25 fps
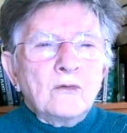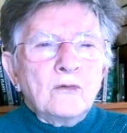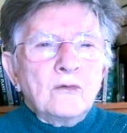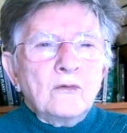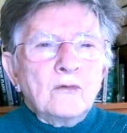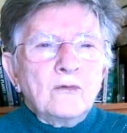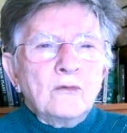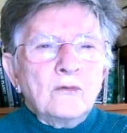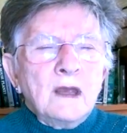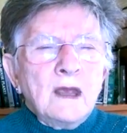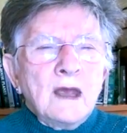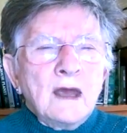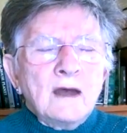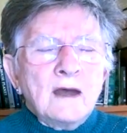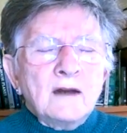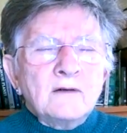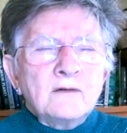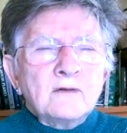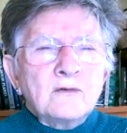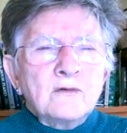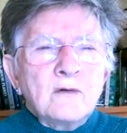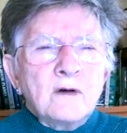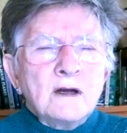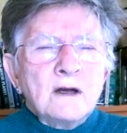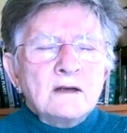We had
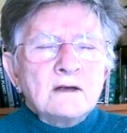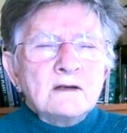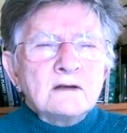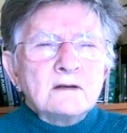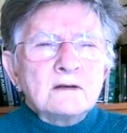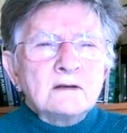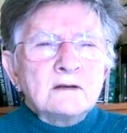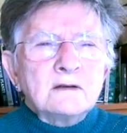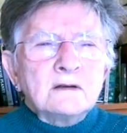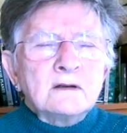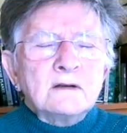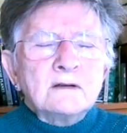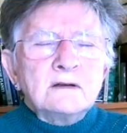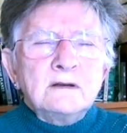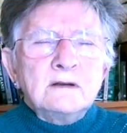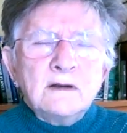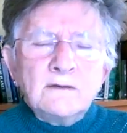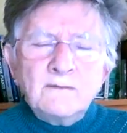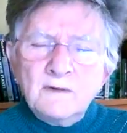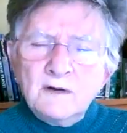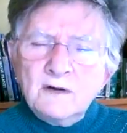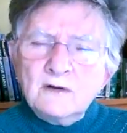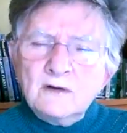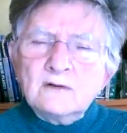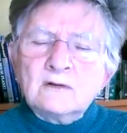quite a
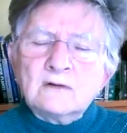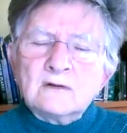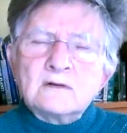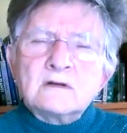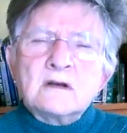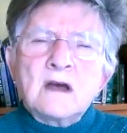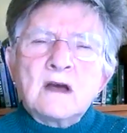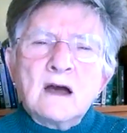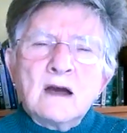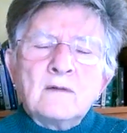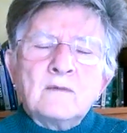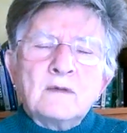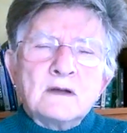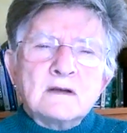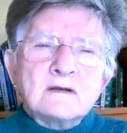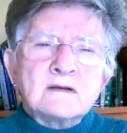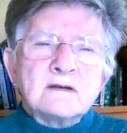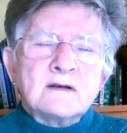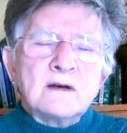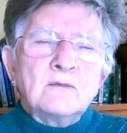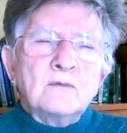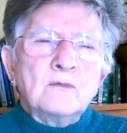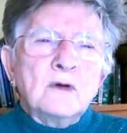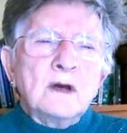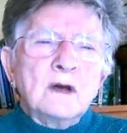difficult time in
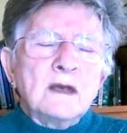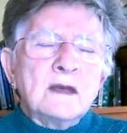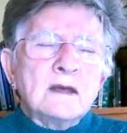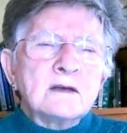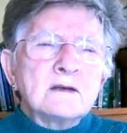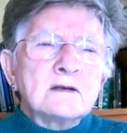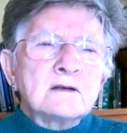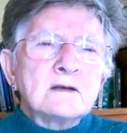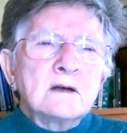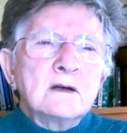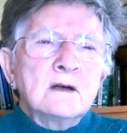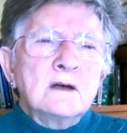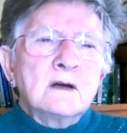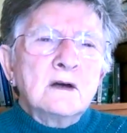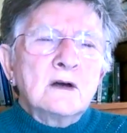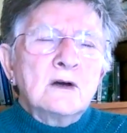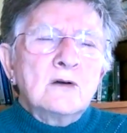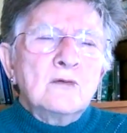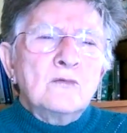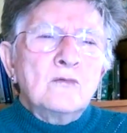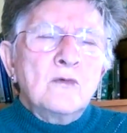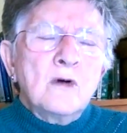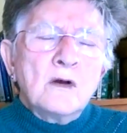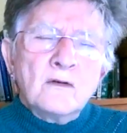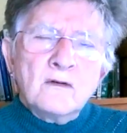some ways,
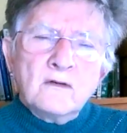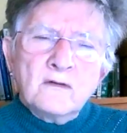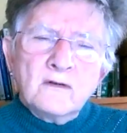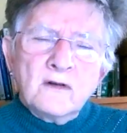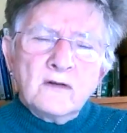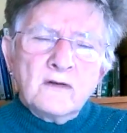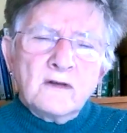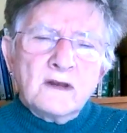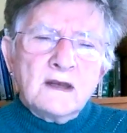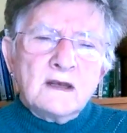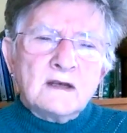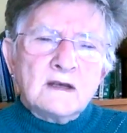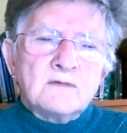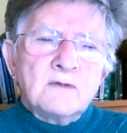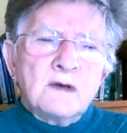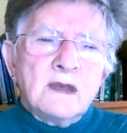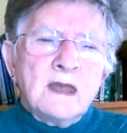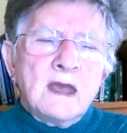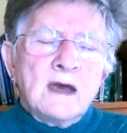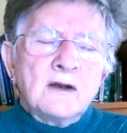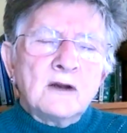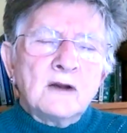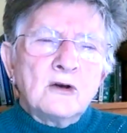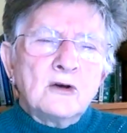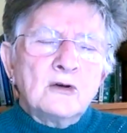one of the things we
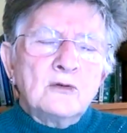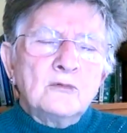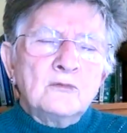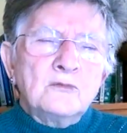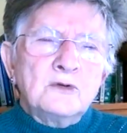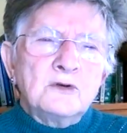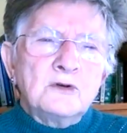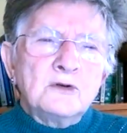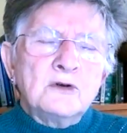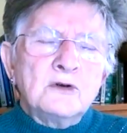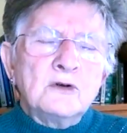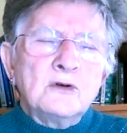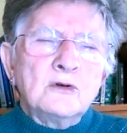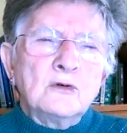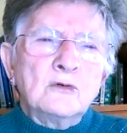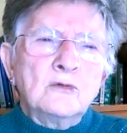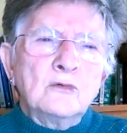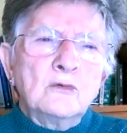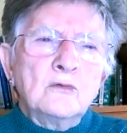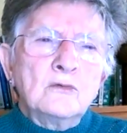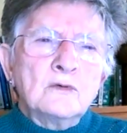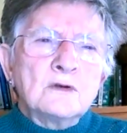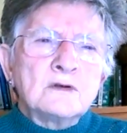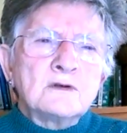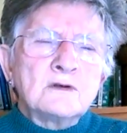had hoped to do
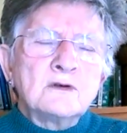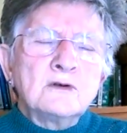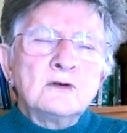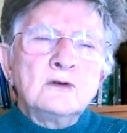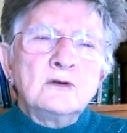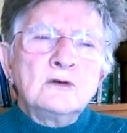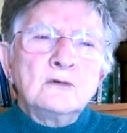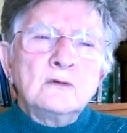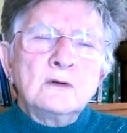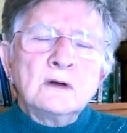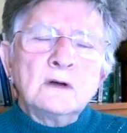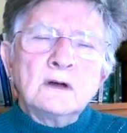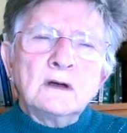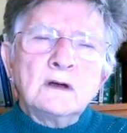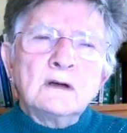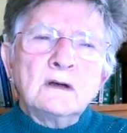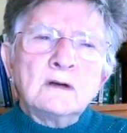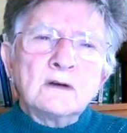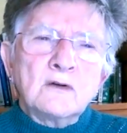was to do a